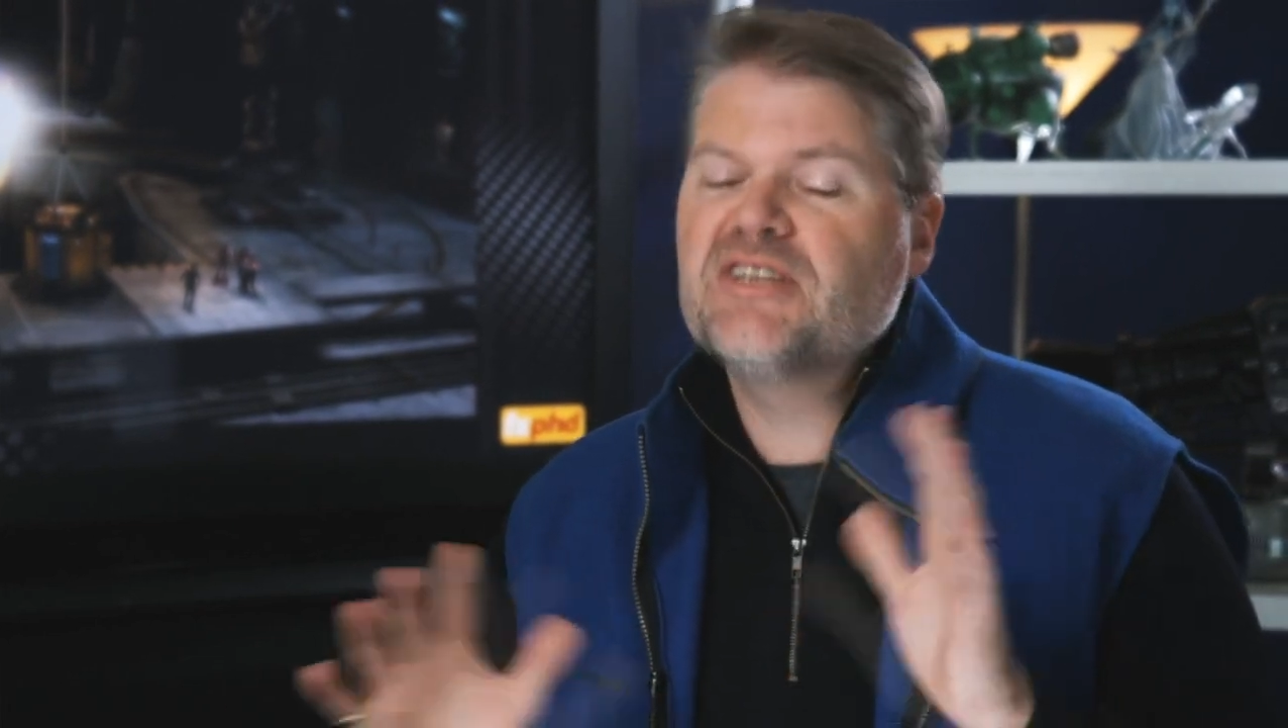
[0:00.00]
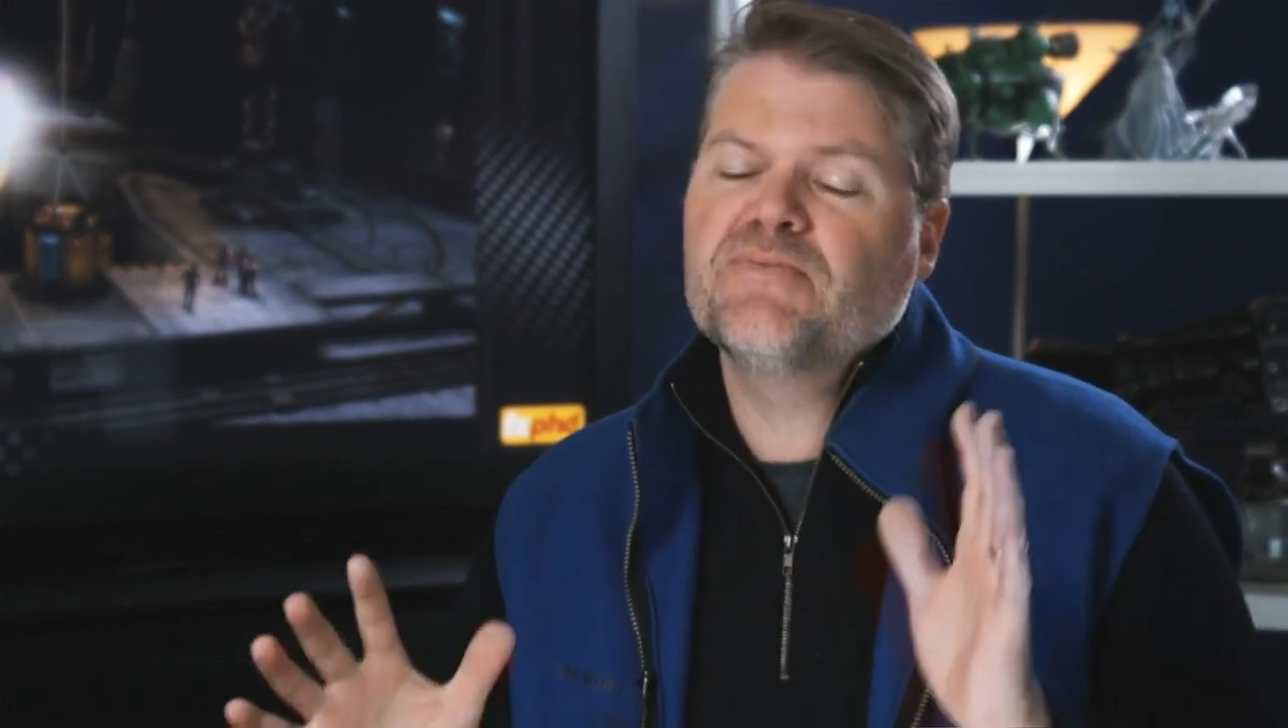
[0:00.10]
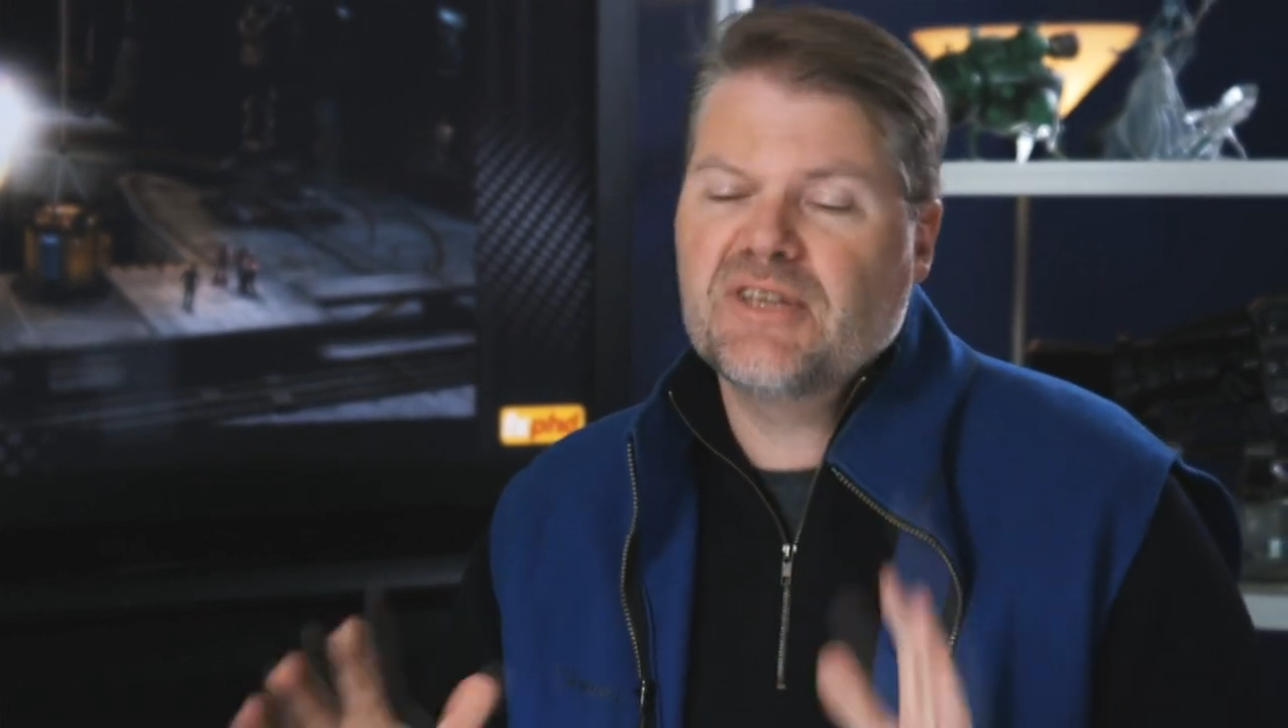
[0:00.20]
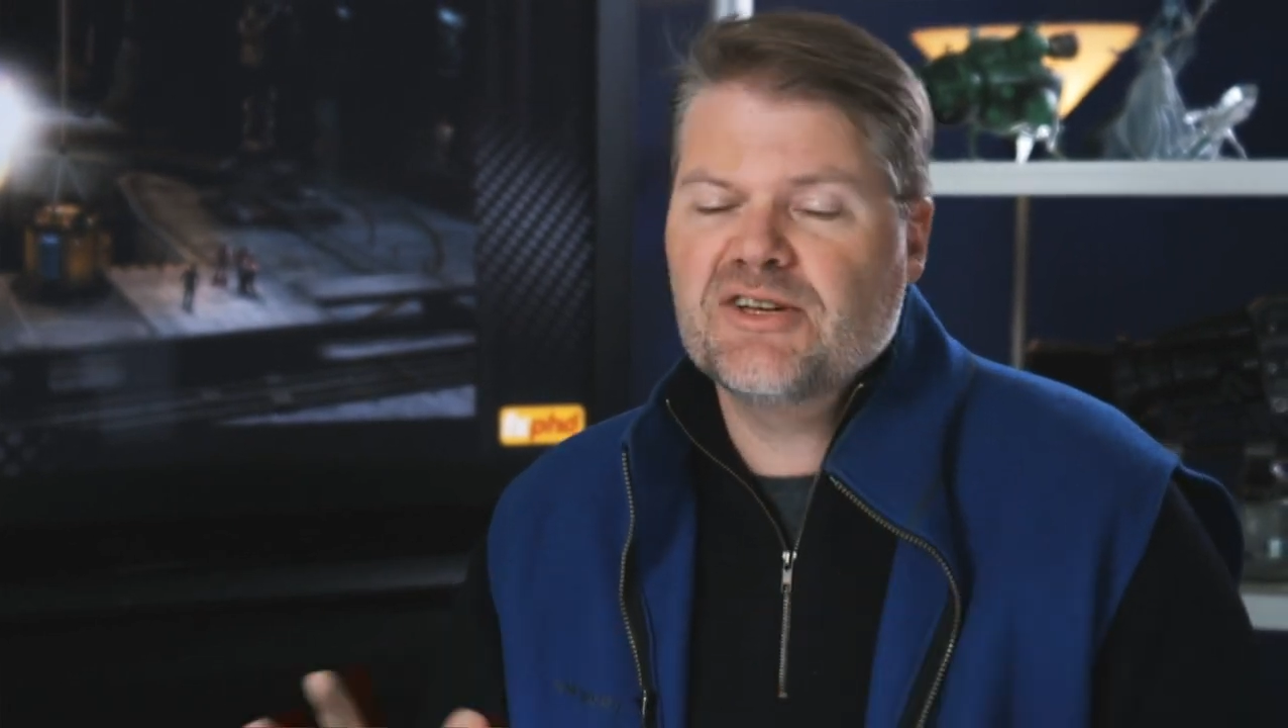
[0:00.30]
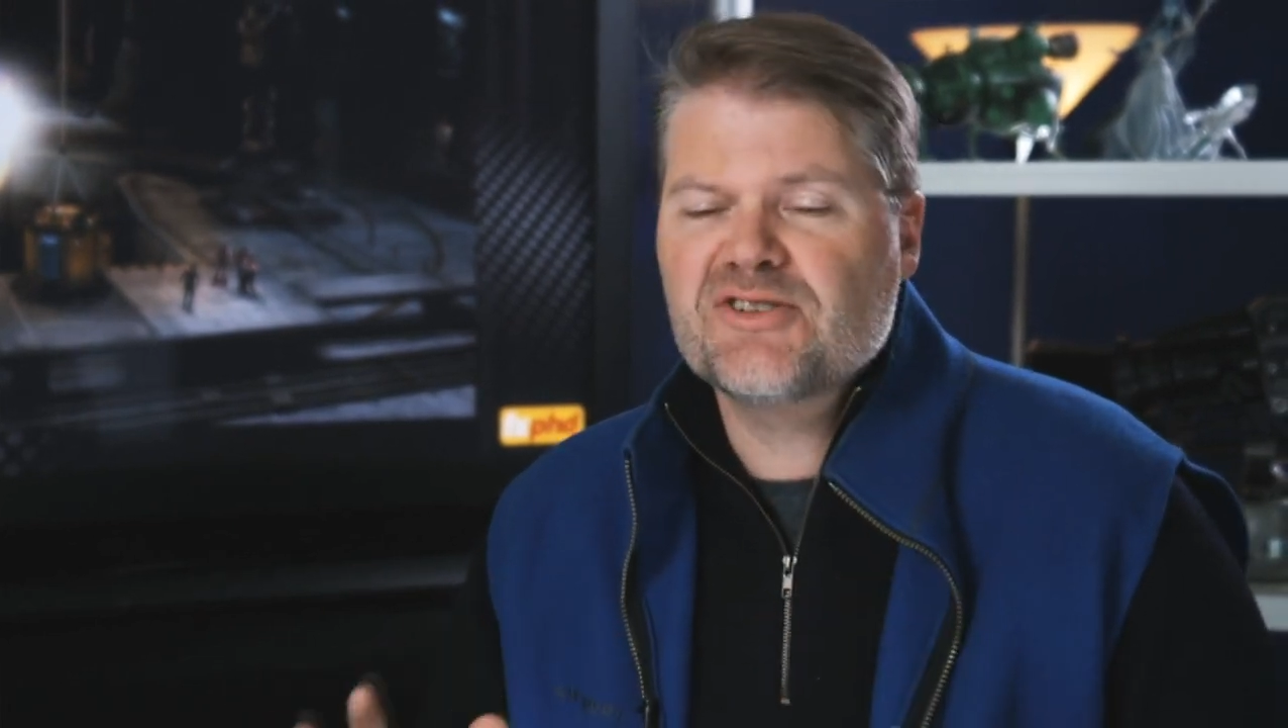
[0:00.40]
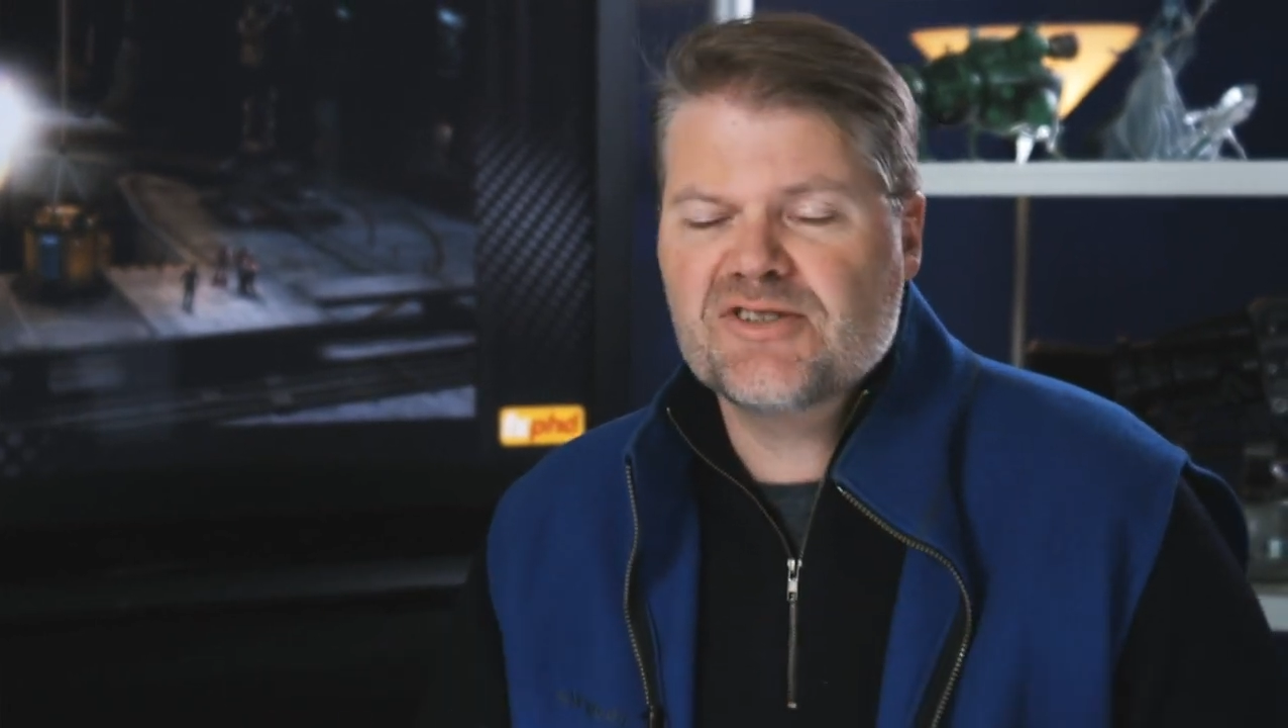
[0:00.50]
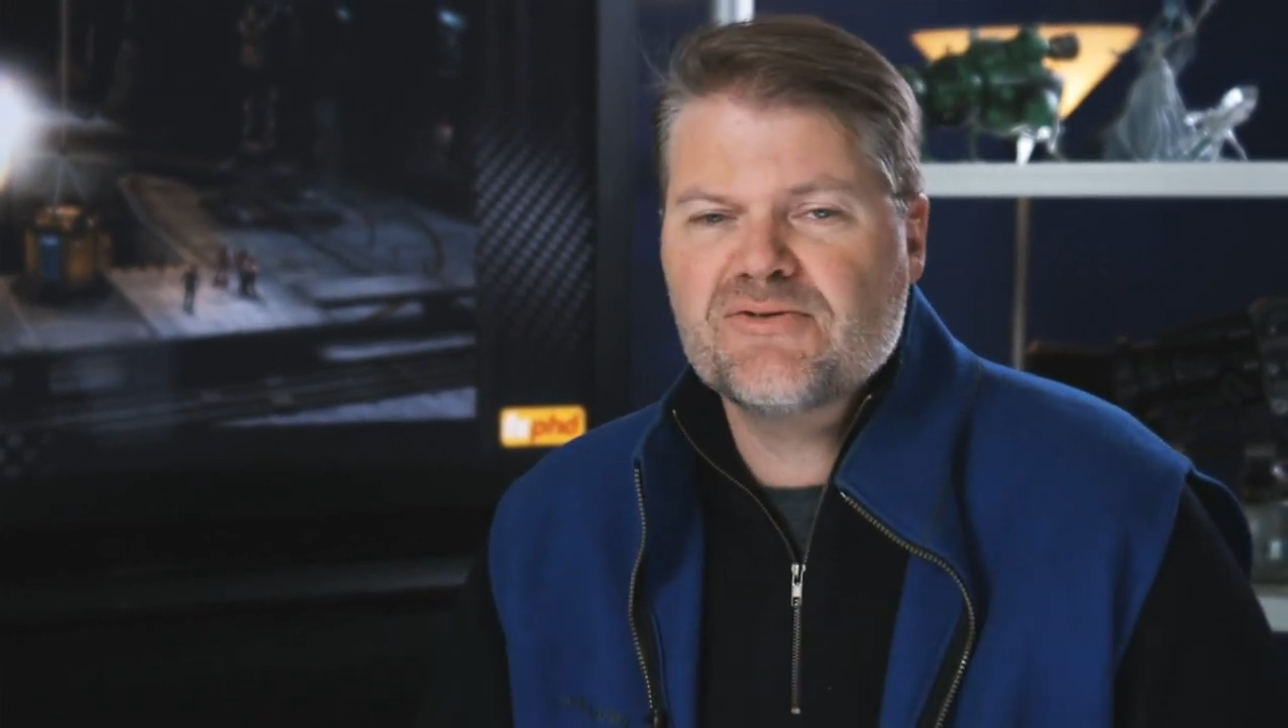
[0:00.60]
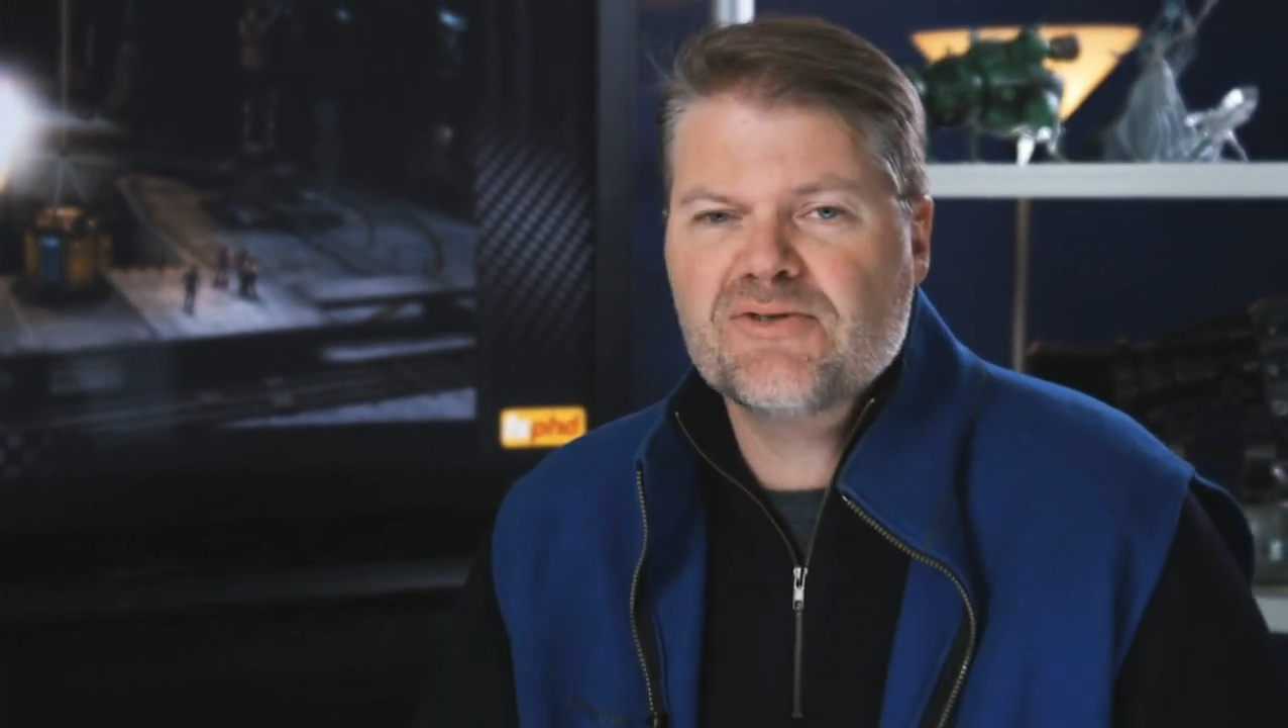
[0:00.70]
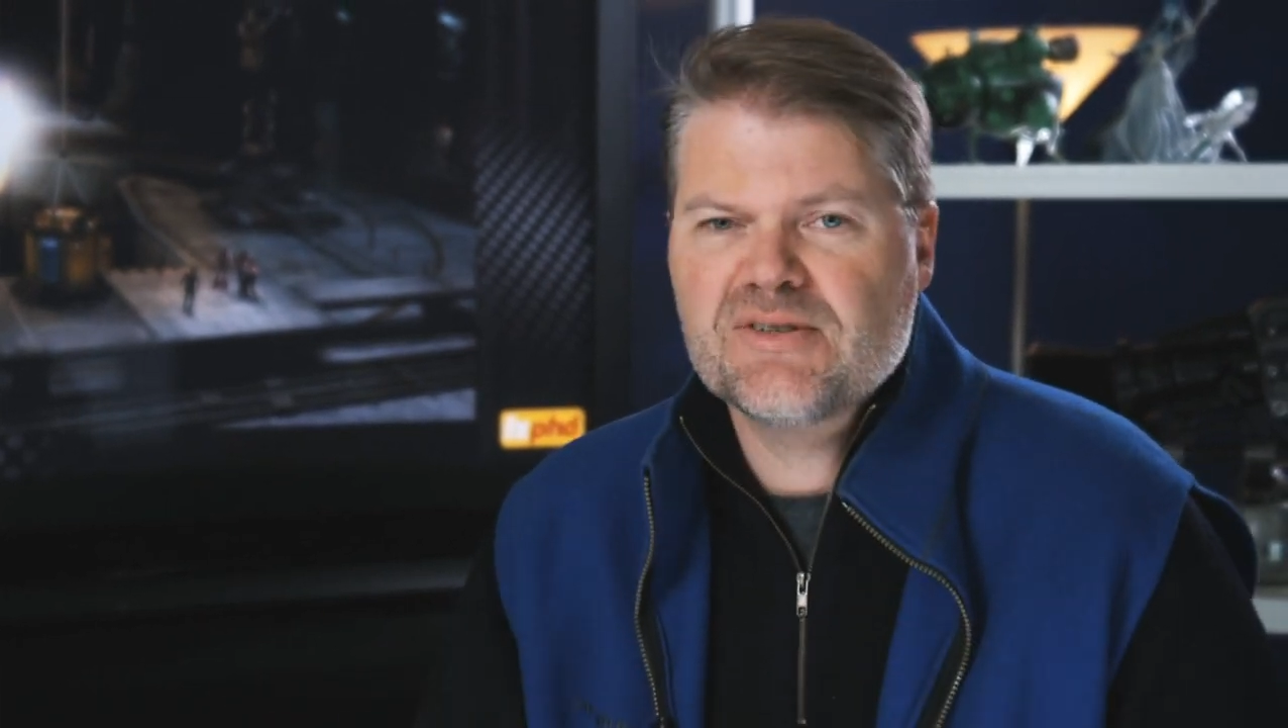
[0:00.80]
to be the engines, of course.